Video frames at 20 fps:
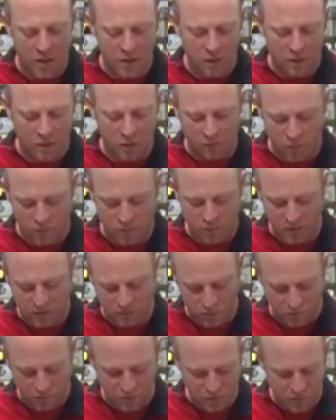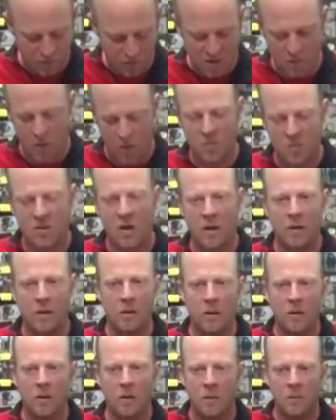or Vortex website or my website.
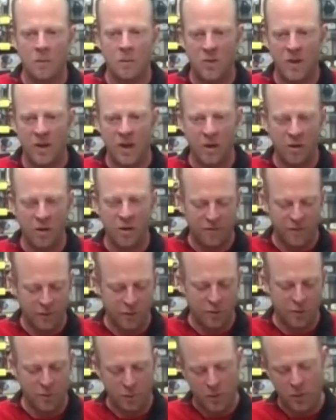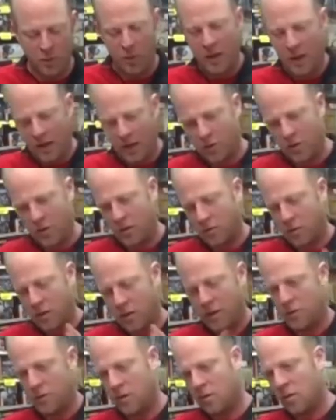They get confused between HS,
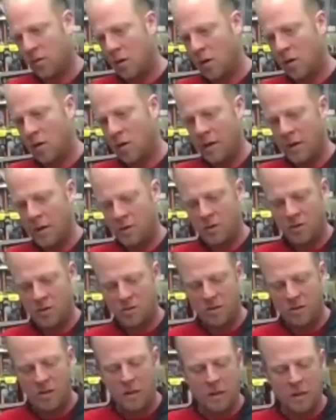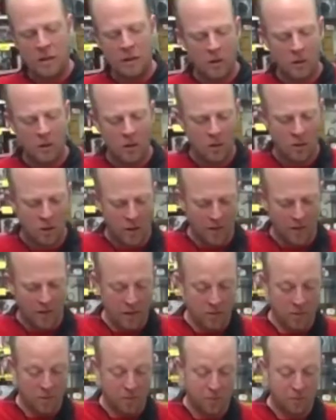HSLR, and HST. And
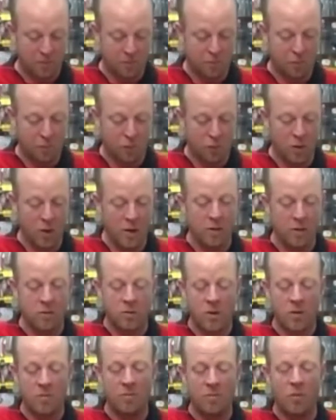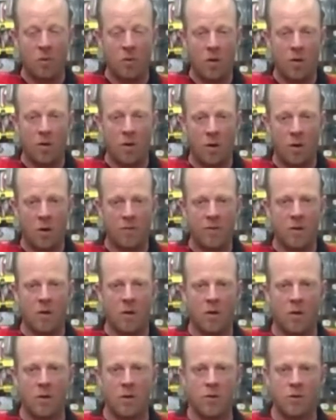that's a pretty simple one. All of your
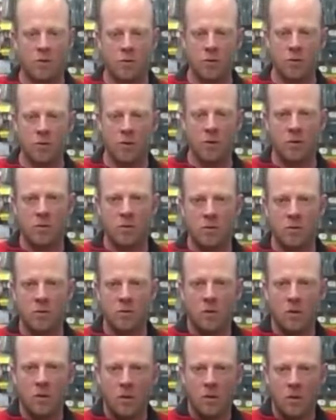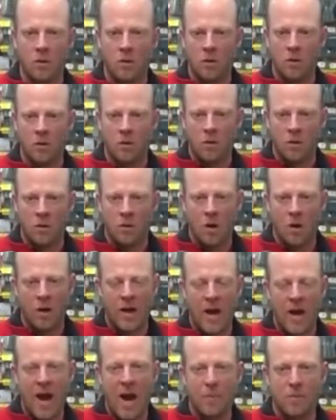hunter shooters are
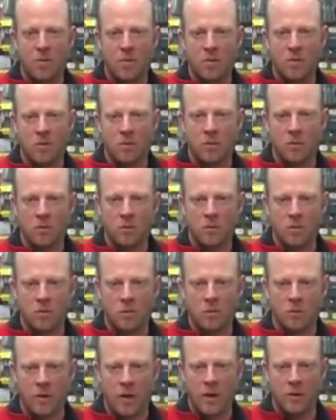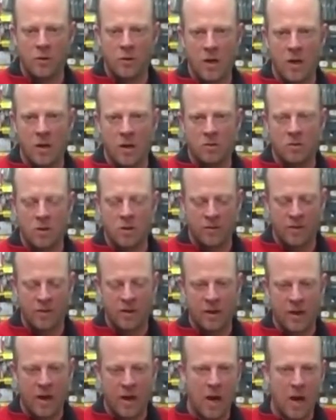capped HS, everything
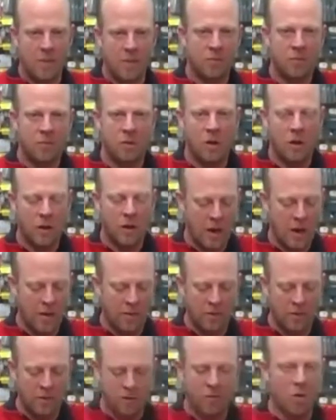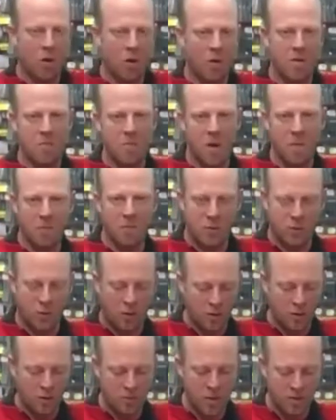capped. A guy that doesn't want to be bumping
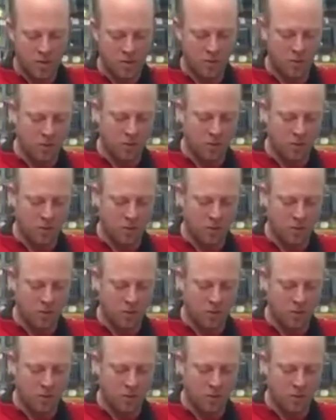turrets, messing with